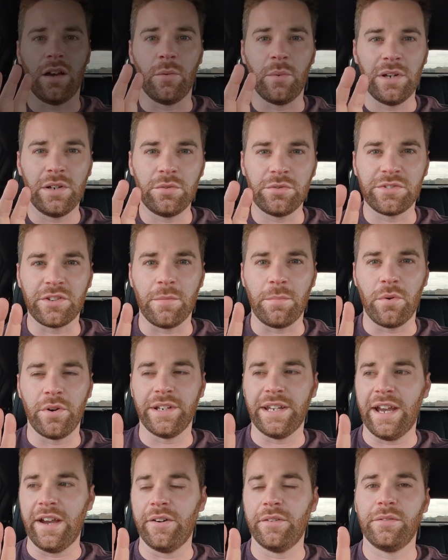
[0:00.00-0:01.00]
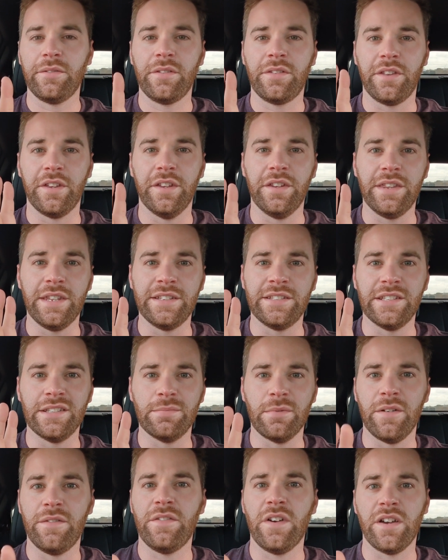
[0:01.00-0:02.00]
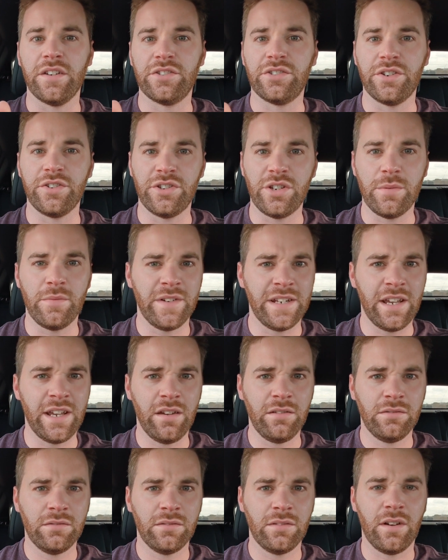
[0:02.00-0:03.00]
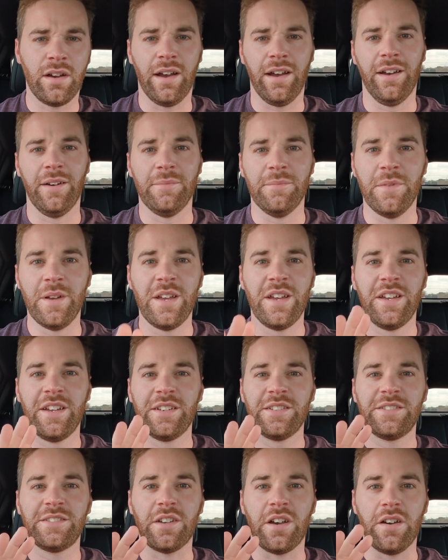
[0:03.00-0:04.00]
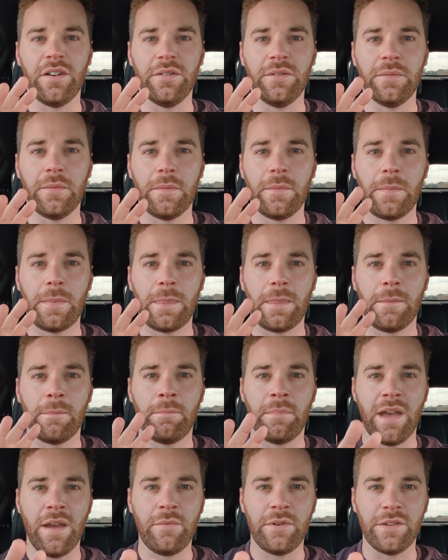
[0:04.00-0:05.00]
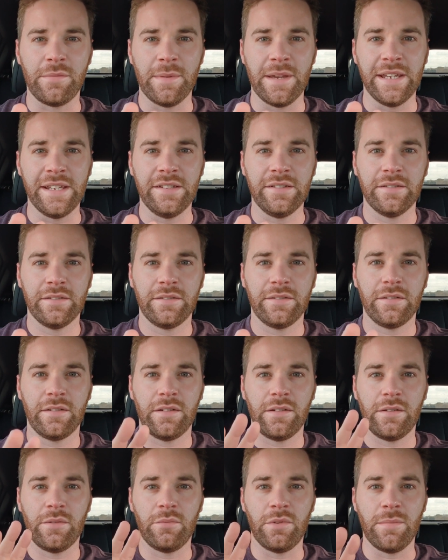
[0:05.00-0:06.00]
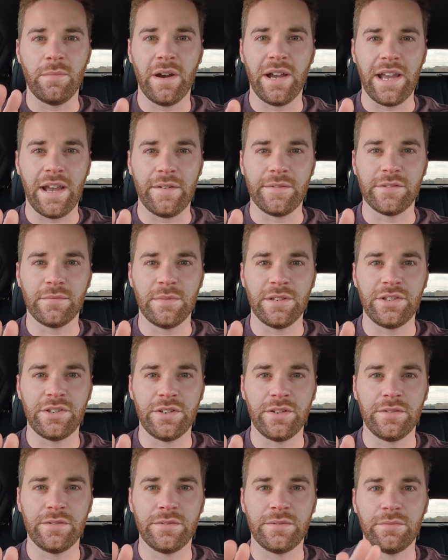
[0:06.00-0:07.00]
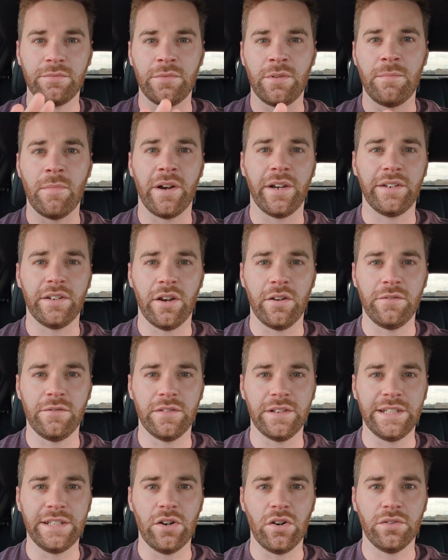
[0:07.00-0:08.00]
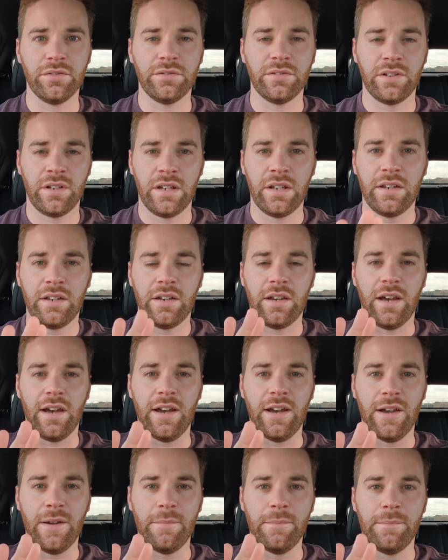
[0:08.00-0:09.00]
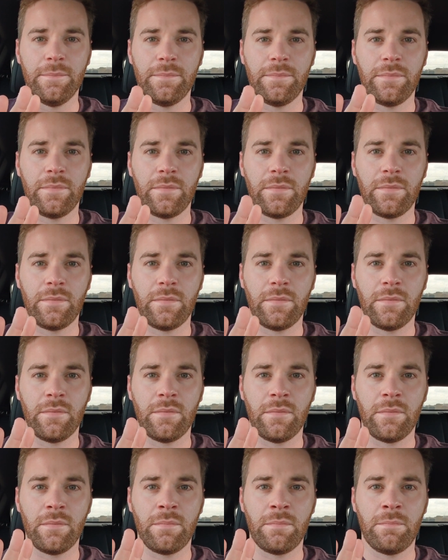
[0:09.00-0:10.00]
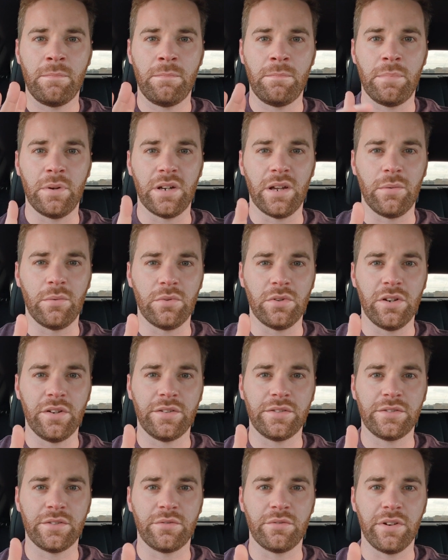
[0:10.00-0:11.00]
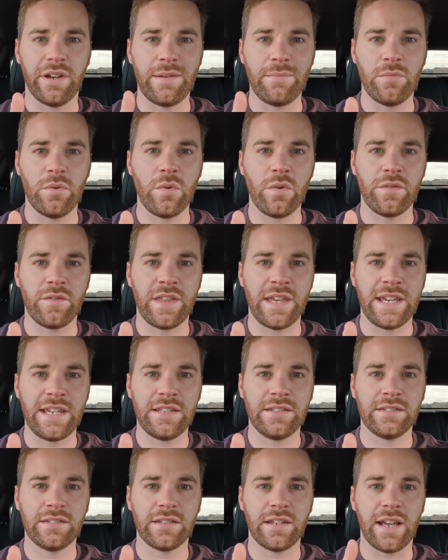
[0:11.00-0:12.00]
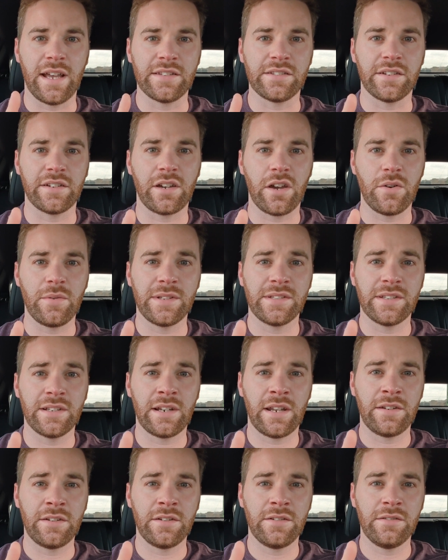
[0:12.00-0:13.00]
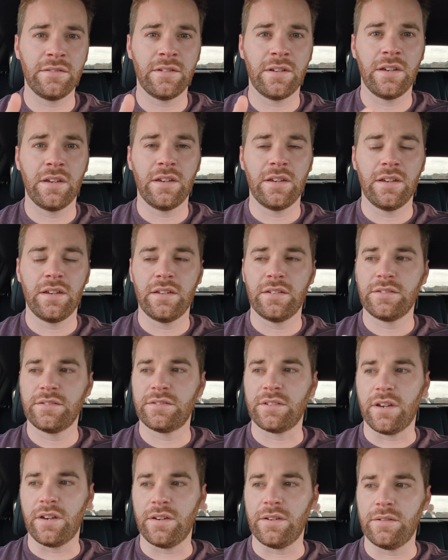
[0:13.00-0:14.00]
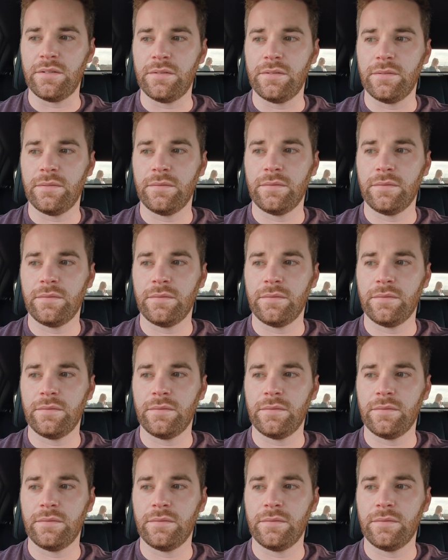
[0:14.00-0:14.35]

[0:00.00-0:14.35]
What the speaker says: I will also point out that this is my first YouTube video, so bear with me. We might have some issues, we might hopefully not, but I will look to create more of these as I go into London. So